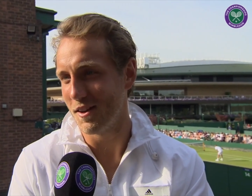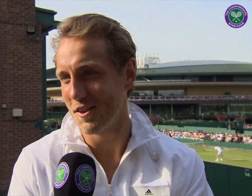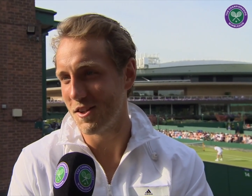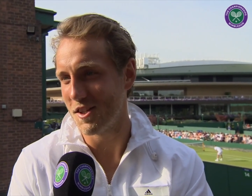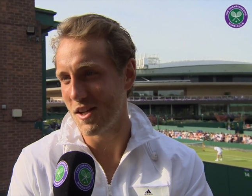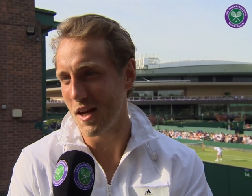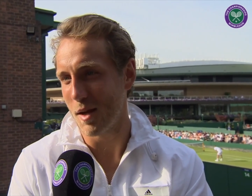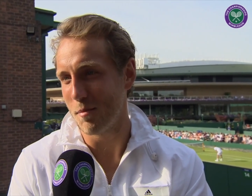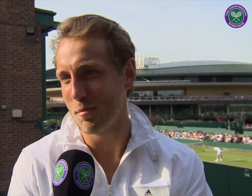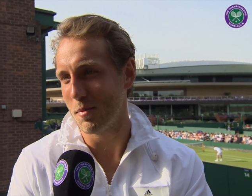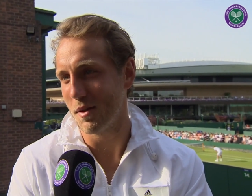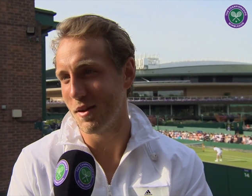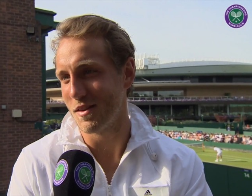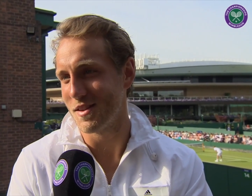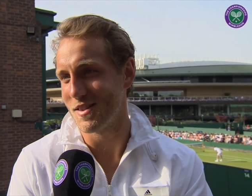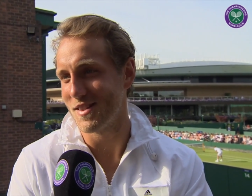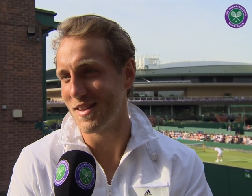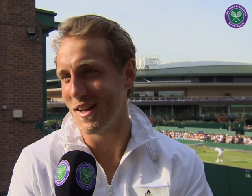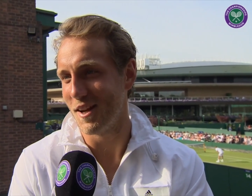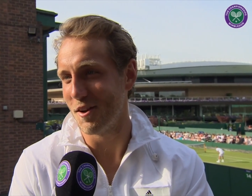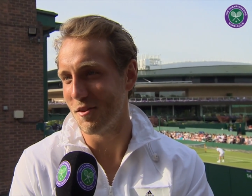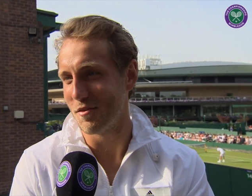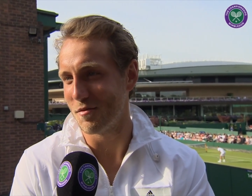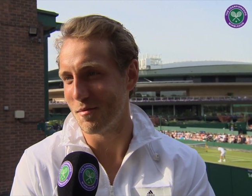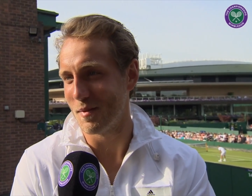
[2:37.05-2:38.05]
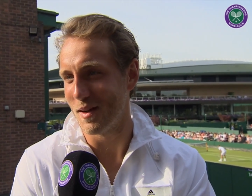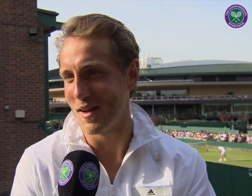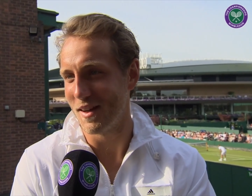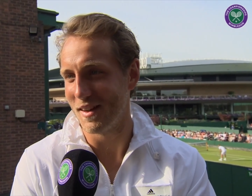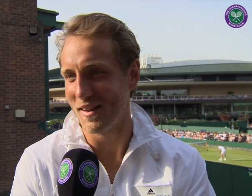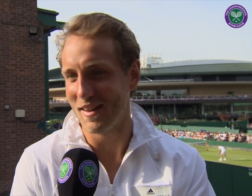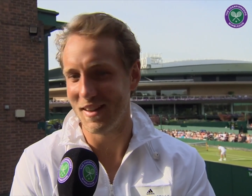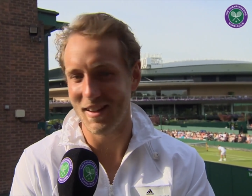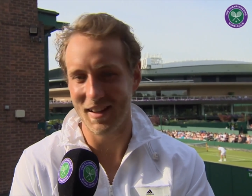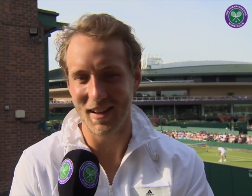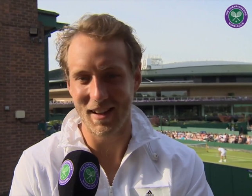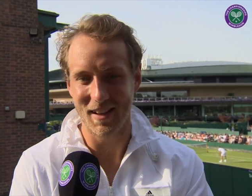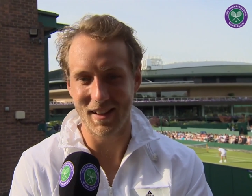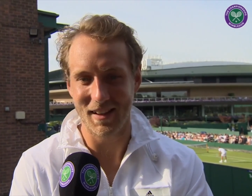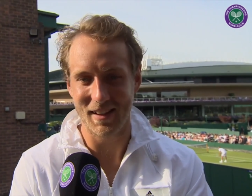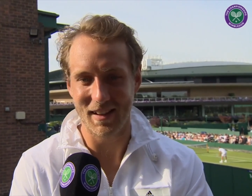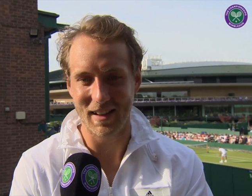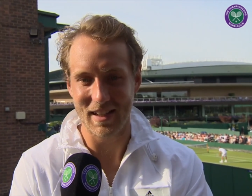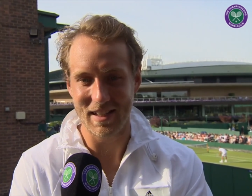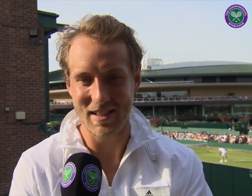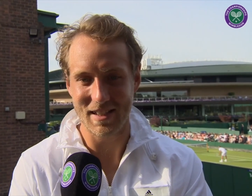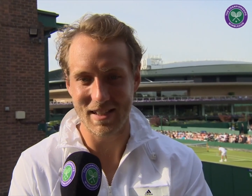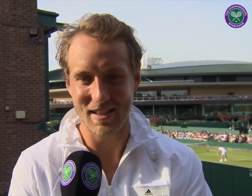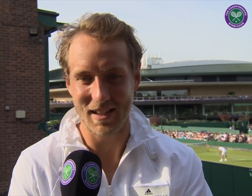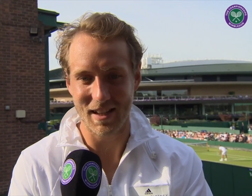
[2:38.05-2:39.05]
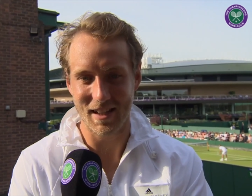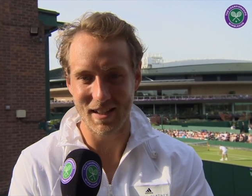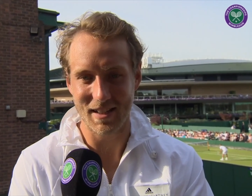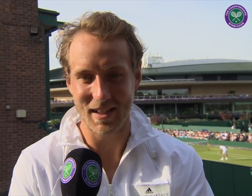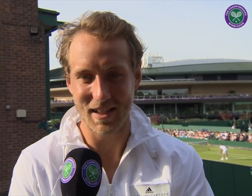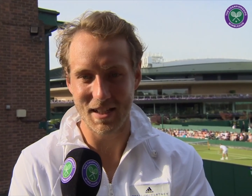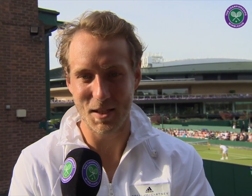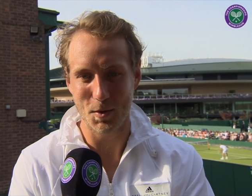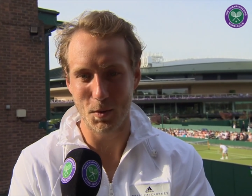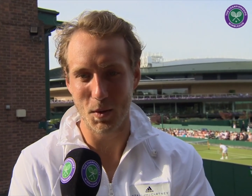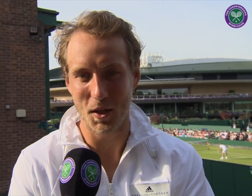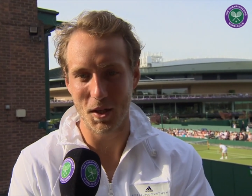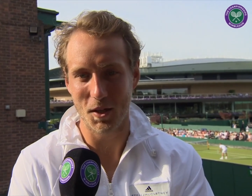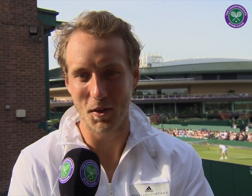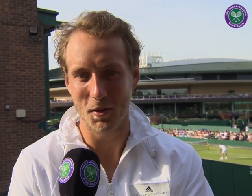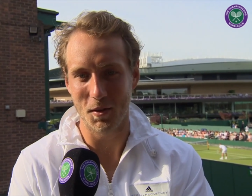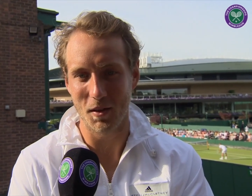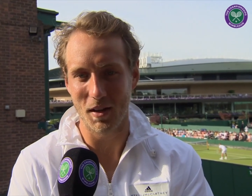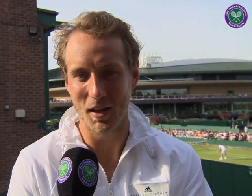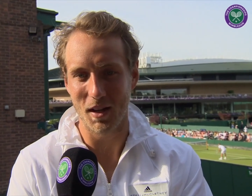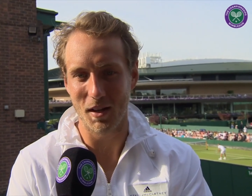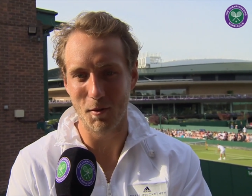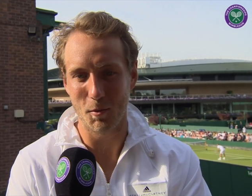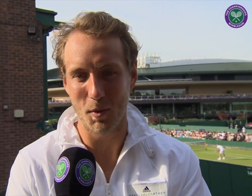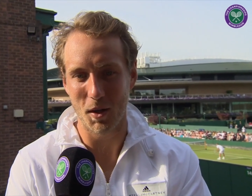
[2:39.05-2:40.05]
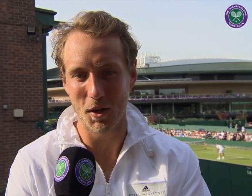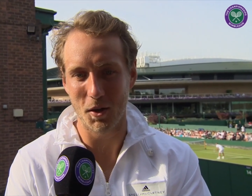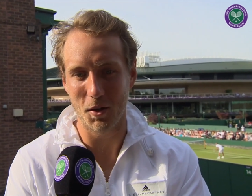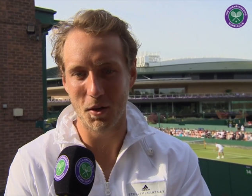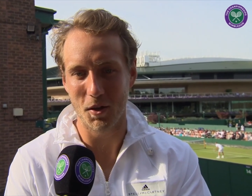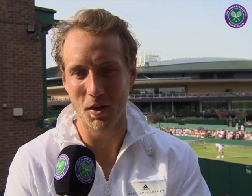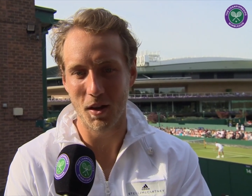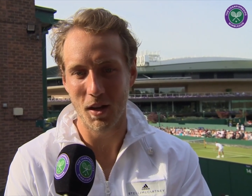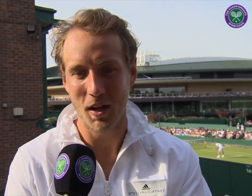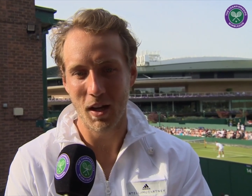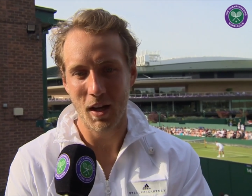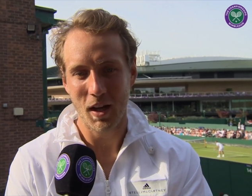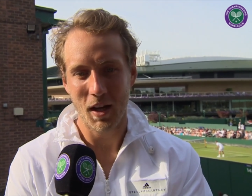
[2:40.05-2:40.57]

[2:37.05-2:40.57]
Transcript: champion state of mind, and that's what you need when you